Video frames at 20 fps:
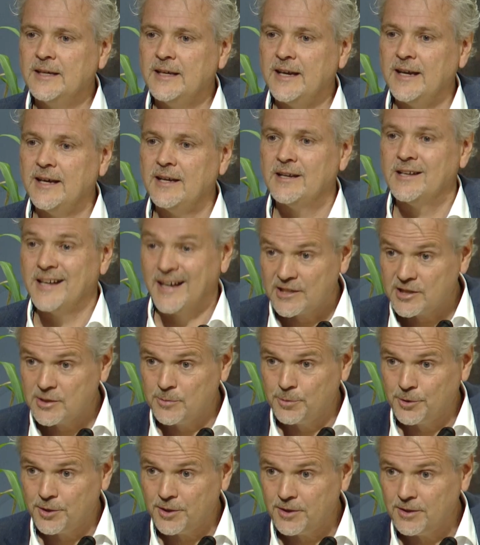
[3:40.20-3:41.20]
in
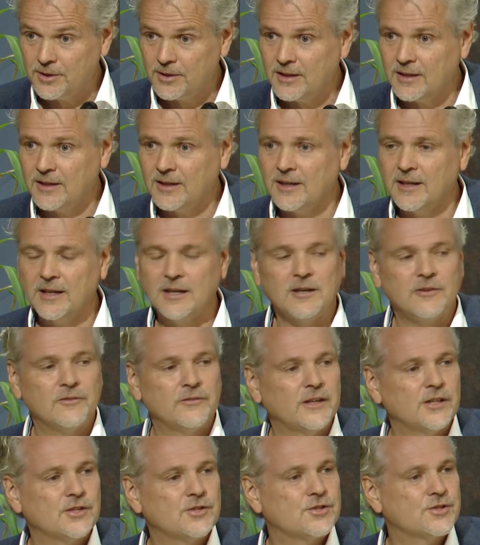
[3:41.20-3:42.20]
Luxembourg
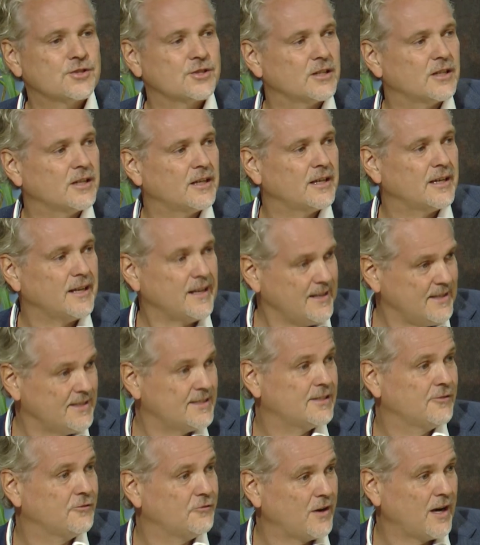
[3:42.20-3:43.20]
which has
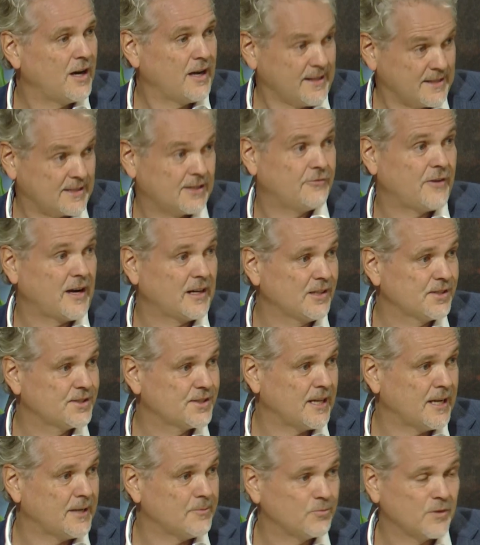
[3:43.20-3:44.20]
the final
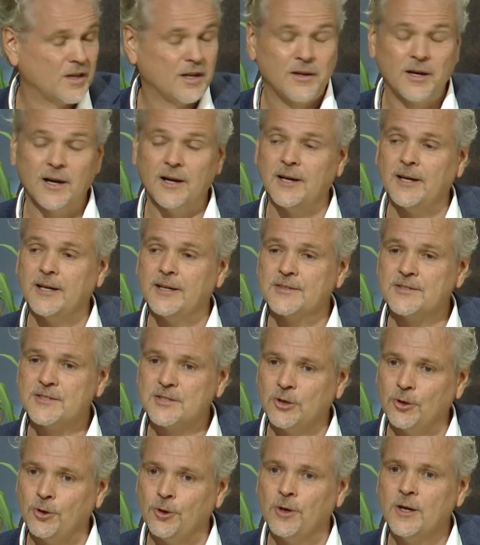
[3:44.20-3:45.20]
say.
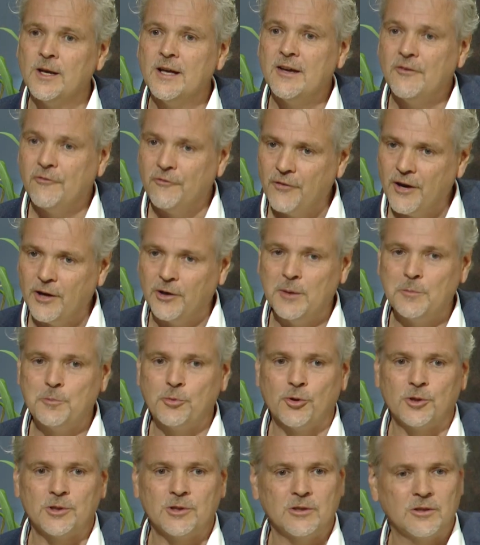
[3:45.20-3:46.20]
So very
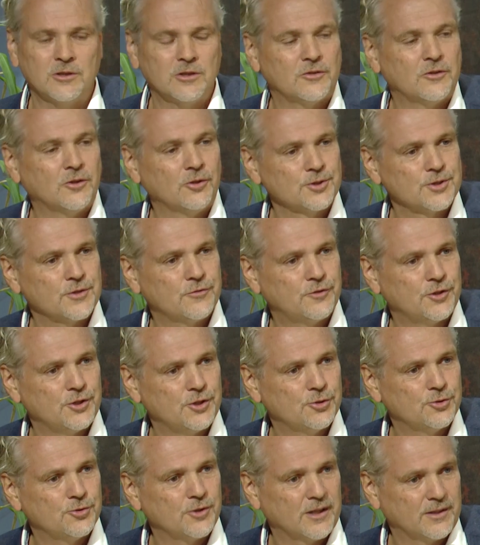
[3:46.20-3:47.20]
important also for
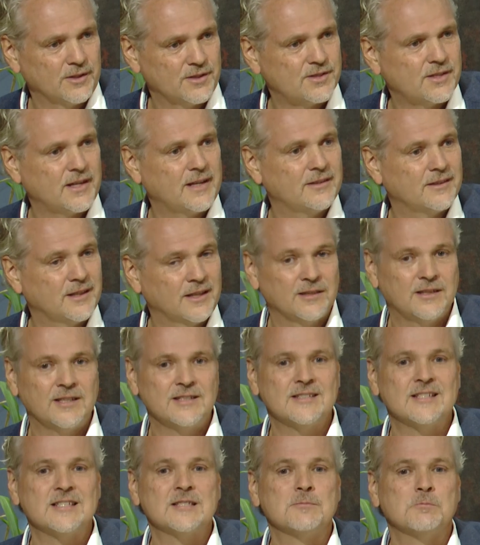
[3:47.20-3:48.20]
you to understand that
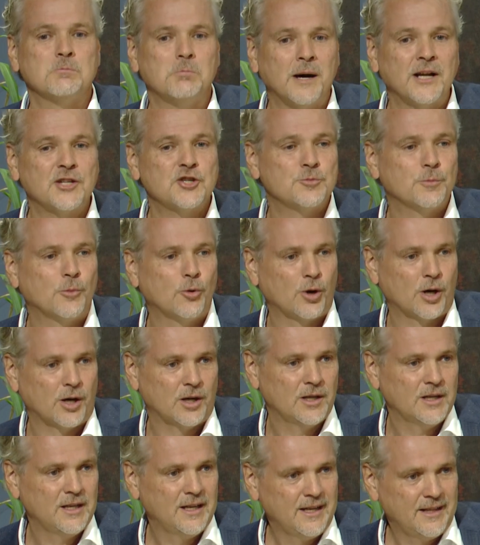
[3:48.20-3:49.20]
this is much more
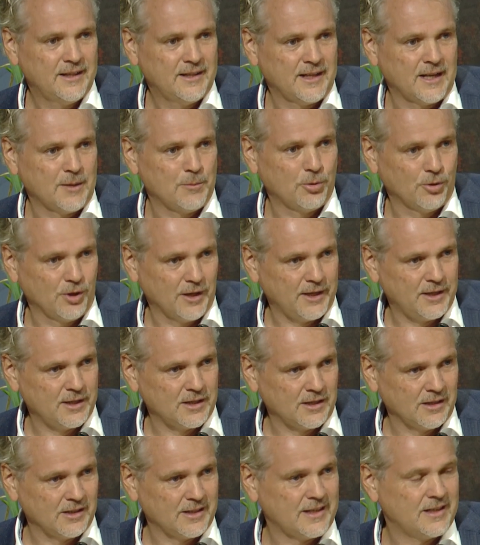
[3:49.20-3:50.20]
than a
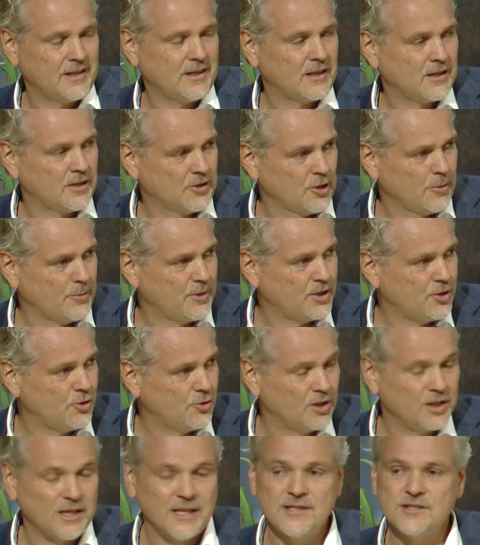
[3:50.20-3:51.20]
political and economic
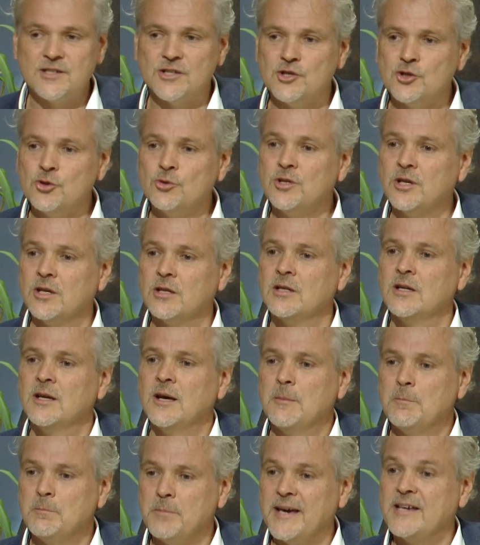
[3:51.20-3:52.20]
union. It's a union
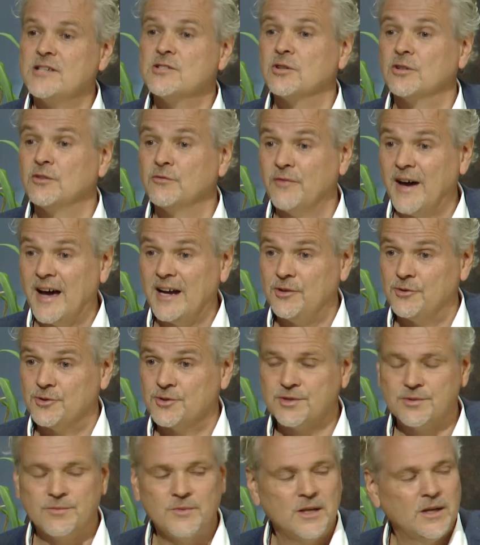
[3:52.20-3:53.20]
based on
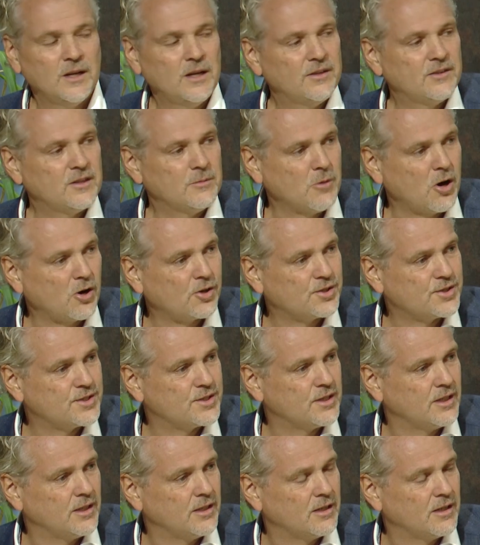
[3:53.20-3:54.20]
values.
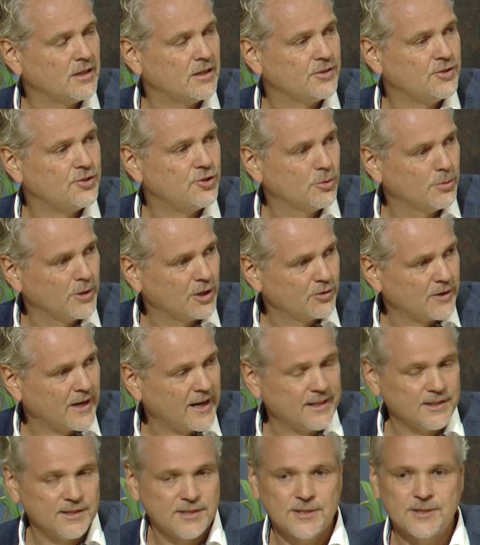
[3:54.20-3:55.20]
Democracy, human
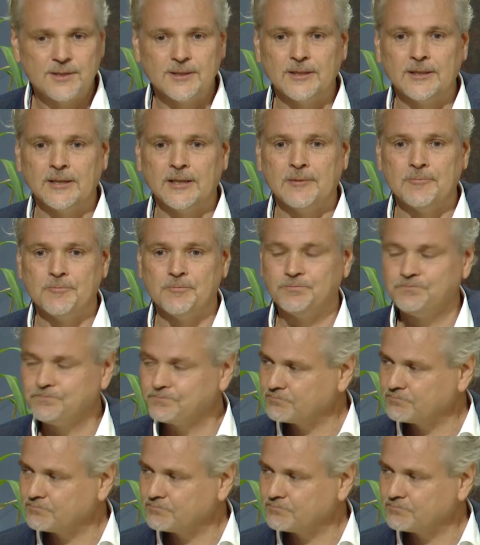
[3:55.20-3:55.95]
rights, and